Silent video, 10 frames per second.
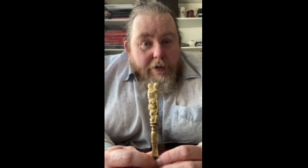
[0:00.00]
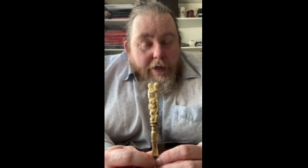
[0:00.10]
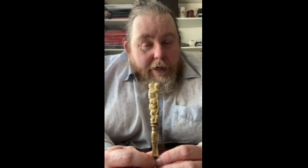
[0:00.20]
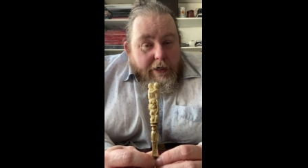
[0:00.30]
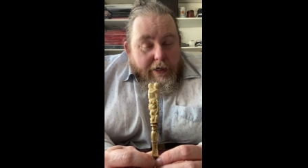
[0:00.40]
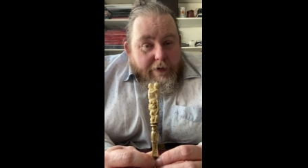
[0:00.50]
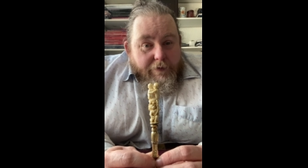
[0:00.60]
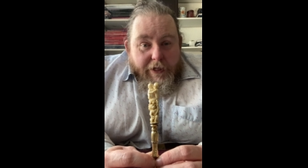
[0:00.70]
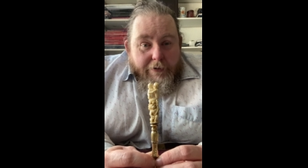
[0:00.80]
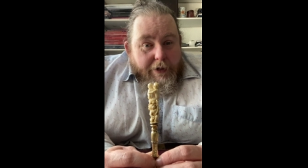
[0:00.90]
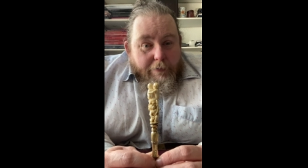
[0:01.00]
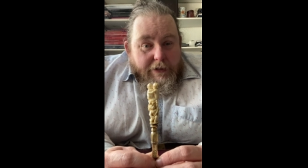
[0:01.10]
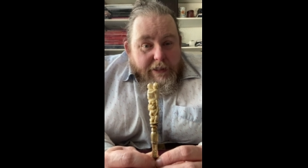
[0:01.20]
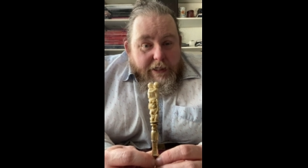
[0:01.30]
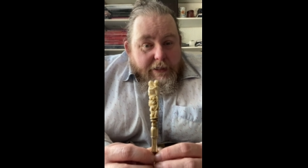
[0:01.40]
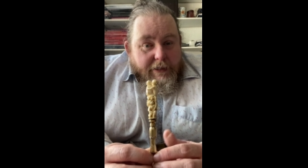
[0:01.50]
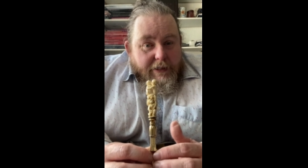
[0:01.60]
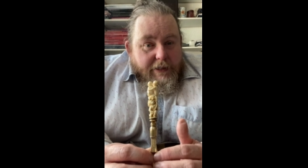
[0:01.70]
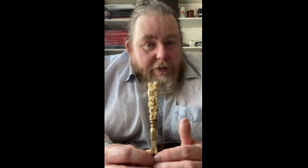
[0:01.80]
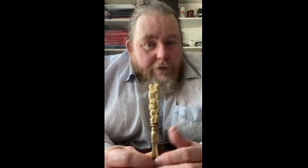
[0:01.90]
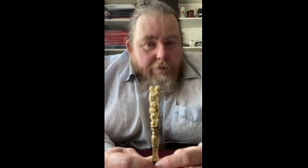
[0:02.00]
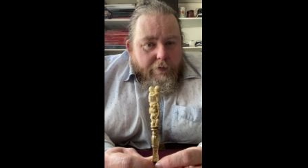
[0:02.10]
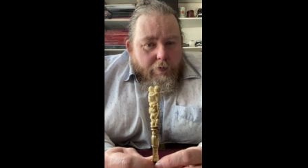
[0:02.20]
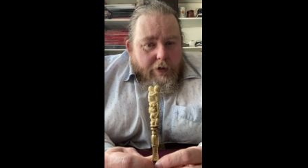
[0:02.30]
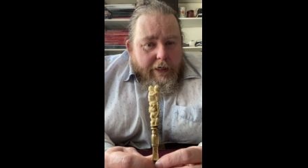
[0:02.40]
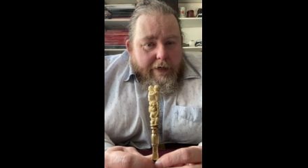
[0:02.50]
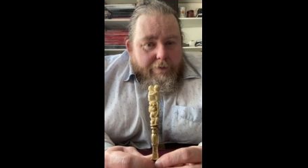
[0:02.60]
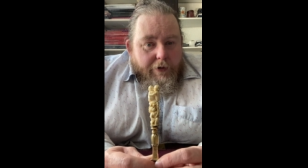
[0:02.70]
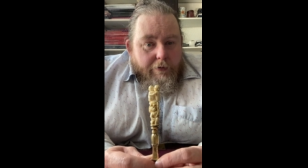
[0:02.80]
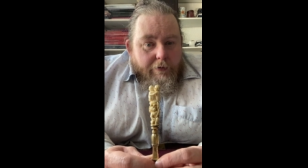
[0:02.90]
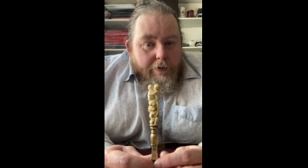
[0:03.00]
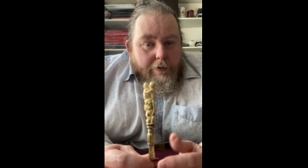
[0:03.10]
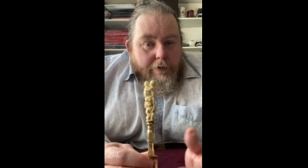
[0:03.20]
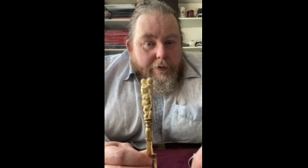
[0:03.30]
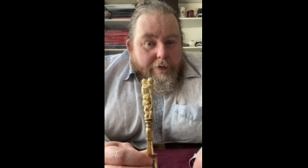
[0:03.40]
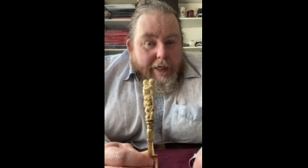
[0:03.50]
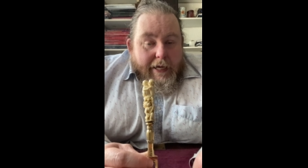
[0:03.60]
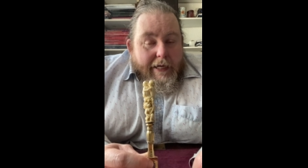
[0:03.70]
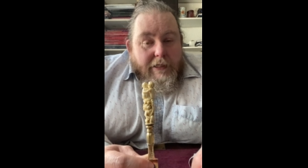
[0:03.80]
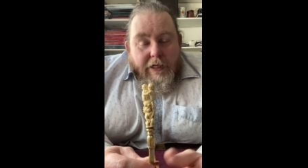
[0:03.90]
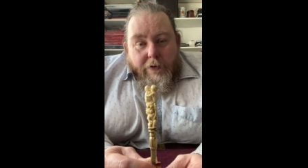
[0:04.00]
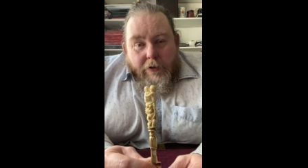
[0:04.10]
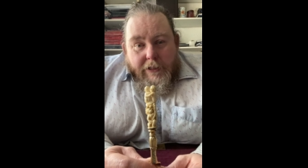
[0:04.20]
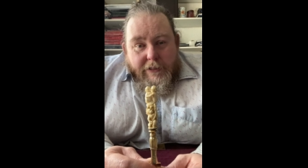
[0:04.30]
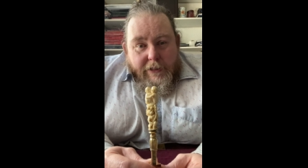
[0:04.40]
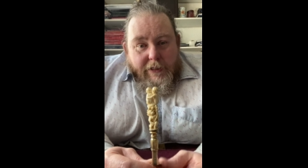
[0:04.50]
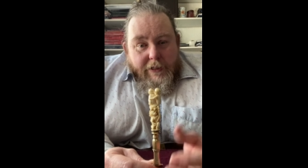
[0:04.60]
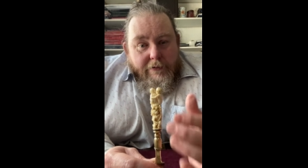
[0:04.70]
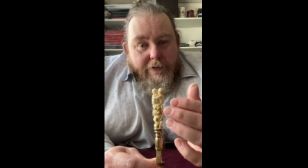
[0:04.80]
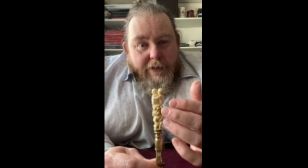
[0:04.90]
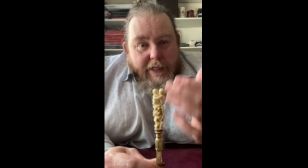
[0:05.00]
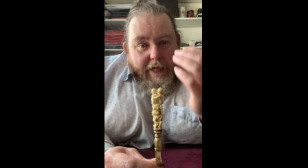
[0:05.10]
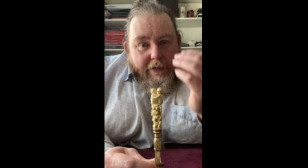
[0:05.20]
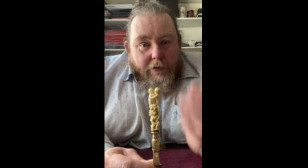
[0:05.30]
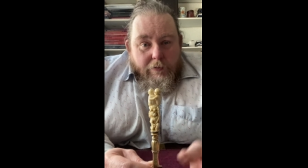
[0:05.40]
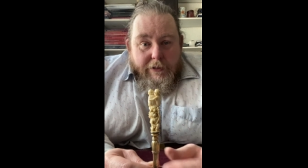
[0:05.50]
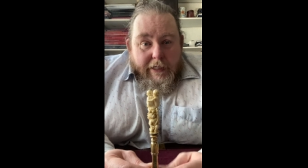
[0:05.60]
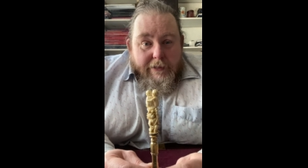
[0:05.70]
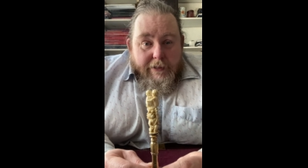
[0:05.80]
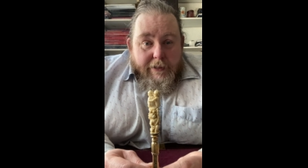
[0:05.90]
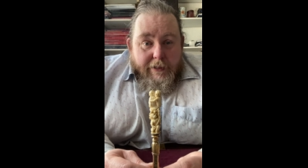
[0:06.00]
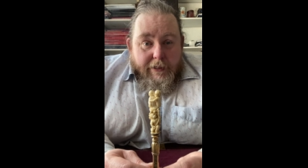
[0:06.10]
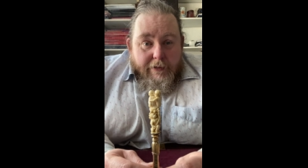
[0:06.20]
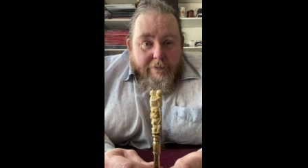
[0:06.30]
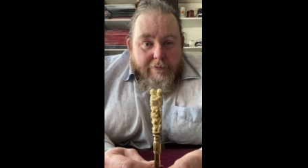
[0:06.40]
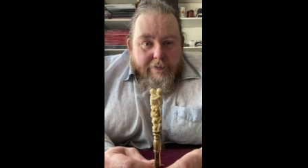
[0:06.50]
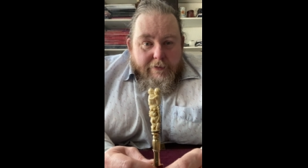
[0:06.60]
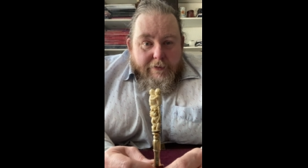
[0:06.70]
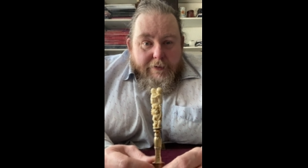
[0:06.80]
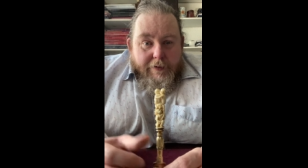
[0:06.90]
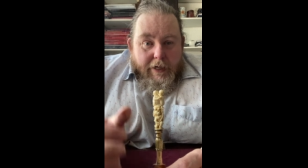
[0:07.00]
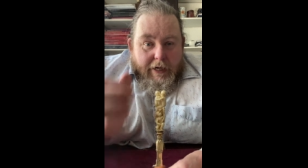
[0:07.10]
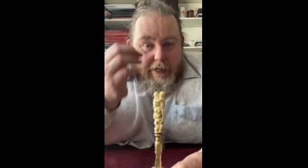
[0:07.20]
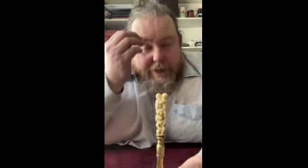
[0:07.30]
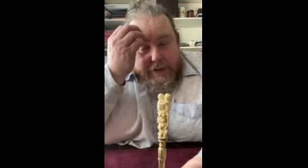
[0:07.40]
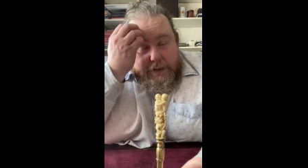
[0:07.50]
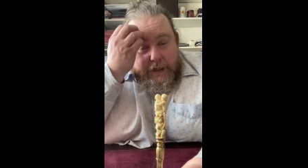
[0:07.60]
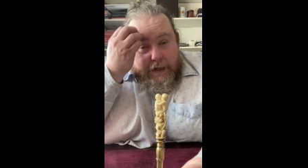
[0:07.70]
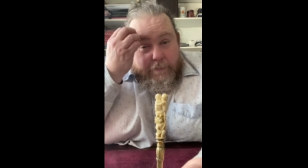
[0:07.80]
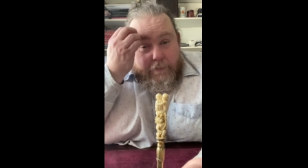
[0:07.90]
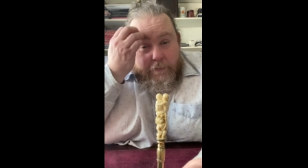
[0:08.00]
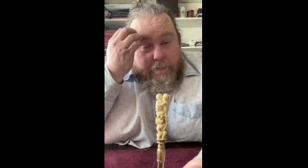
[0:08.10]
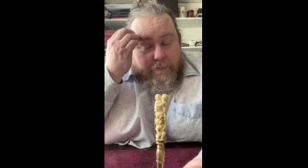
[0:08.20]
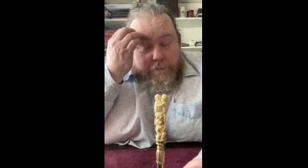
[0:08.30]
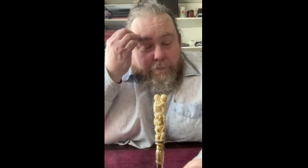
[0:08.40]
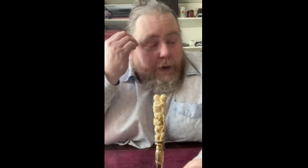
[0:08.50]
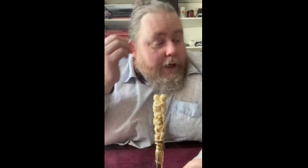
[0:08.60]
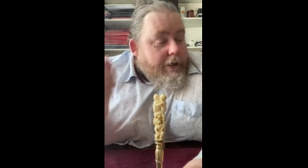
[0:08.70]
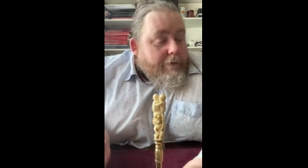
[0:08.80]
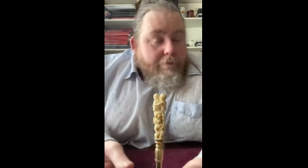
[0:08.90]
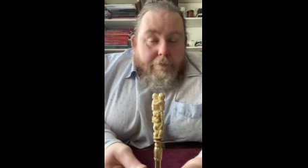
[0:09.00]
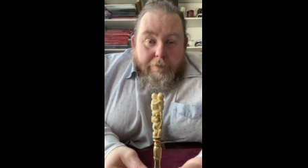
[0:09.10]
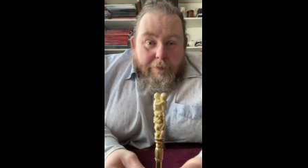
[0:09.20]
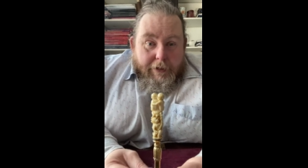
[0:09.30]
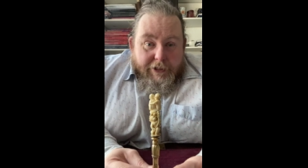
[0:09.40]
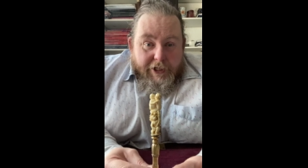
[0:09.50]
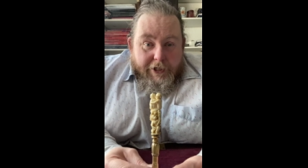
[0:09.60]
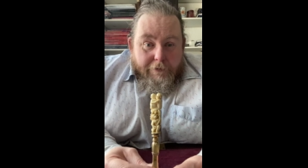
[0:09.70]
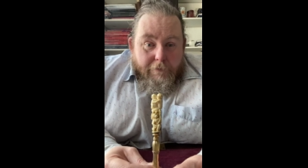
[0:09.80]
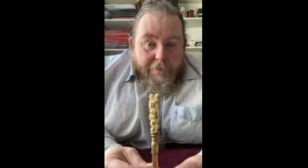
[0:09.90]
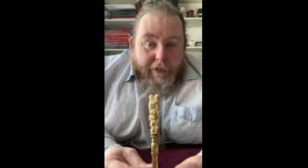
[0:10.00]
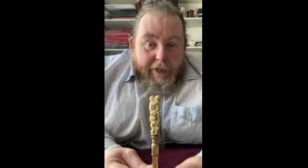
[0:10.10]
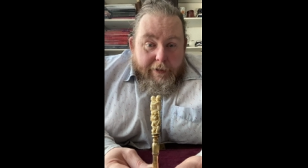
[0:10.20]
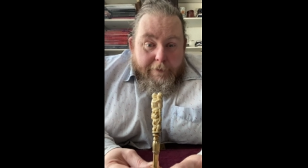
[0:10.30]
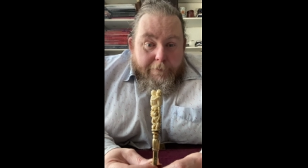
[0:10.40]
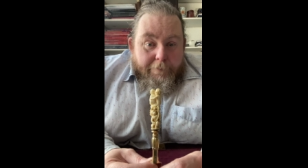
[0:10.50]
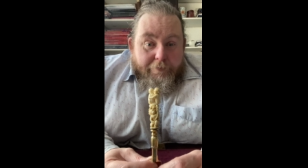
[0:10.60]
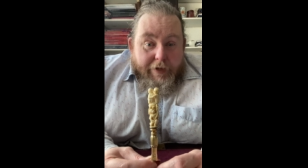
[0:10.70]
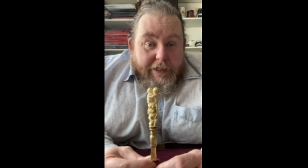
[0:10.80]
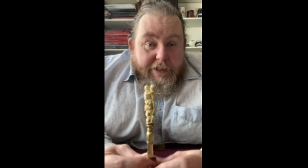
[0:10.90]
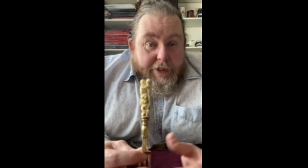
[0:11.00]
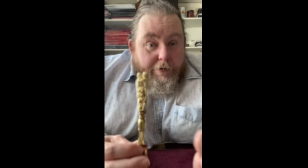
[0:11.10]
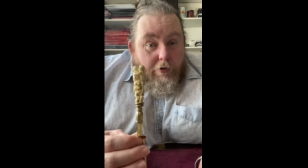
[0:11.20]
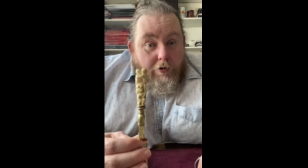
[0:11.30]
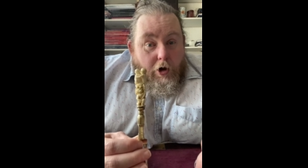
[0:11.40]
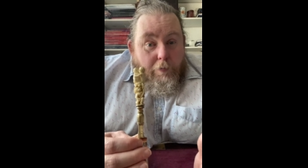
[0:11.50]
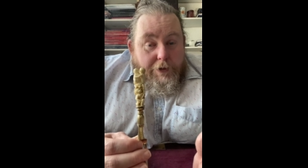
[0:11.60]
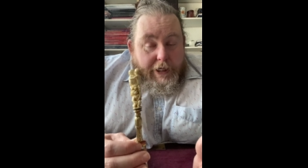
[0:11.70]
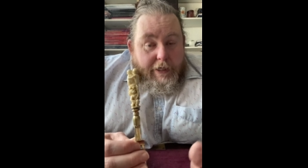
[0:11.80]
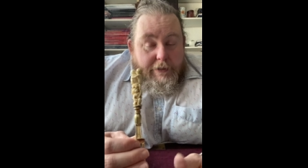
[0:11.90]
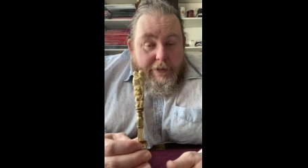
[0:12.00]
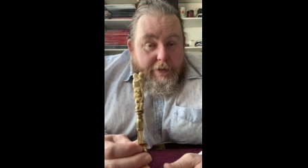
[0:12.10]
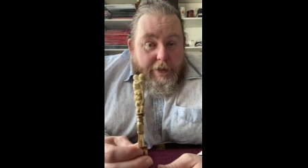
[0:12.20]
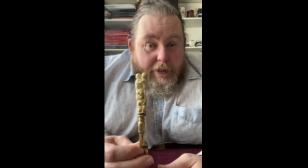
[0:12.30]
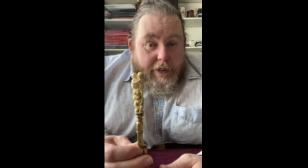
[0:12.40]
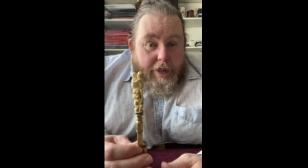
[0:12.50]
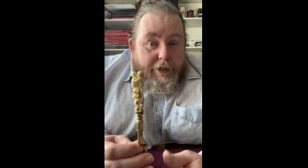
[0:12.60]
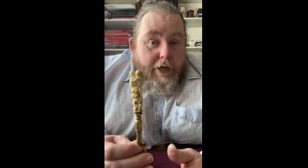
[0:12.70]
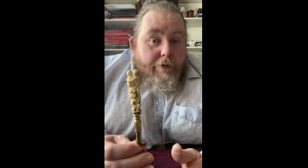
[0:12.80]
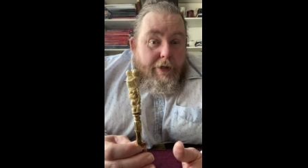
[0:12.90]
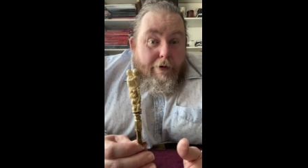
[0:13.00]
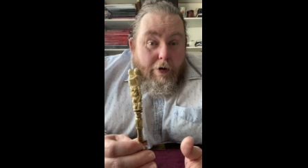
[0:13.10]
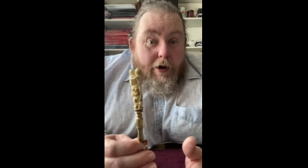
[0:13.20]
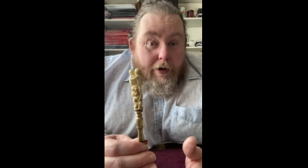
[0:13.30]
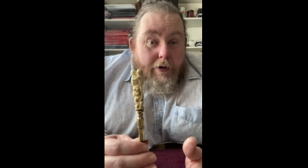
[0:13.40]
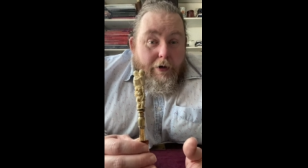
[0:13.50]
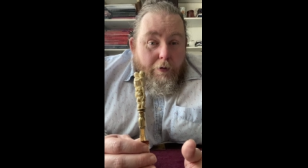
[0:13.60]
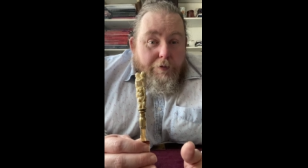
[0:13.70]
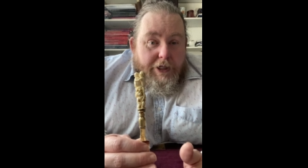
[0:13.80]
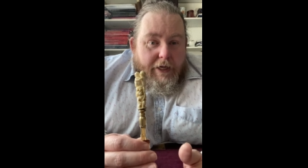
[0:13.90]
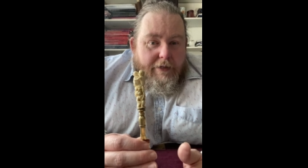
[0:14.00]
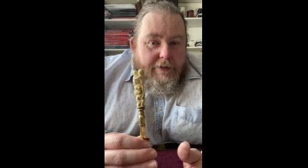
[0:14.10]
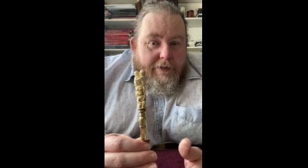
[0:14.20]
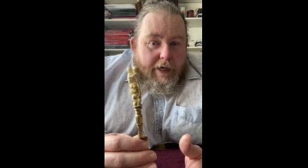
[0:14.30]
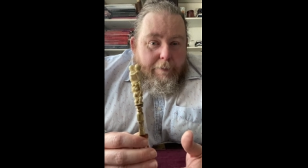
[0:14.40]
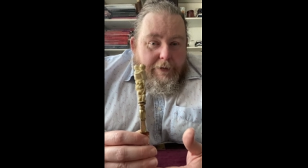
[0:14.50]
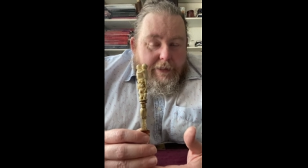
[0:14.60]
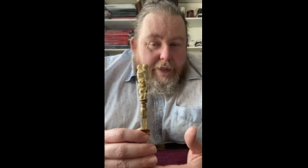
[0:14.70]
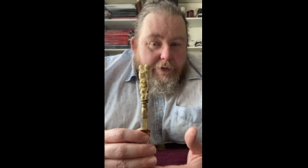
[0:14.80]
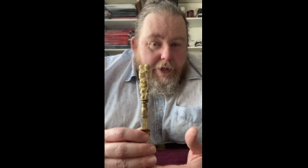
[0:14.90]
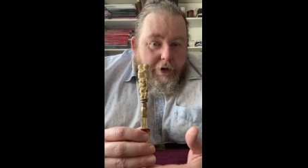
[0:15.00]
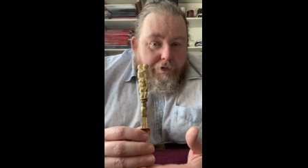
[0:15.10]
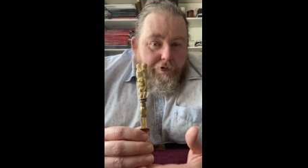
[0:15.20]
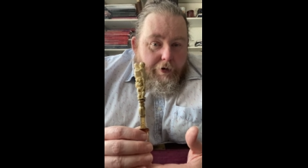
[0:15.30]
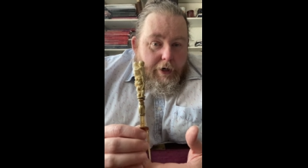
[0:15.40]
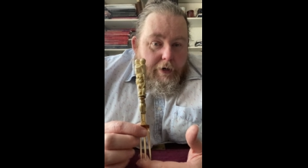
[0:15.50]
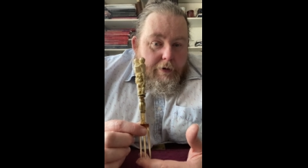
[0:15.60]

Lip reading: even though they were dealers in silver and what have you, they had no idea that the handle was that early. And my eternal fear is that there are objects, and I know there are objects up and down the country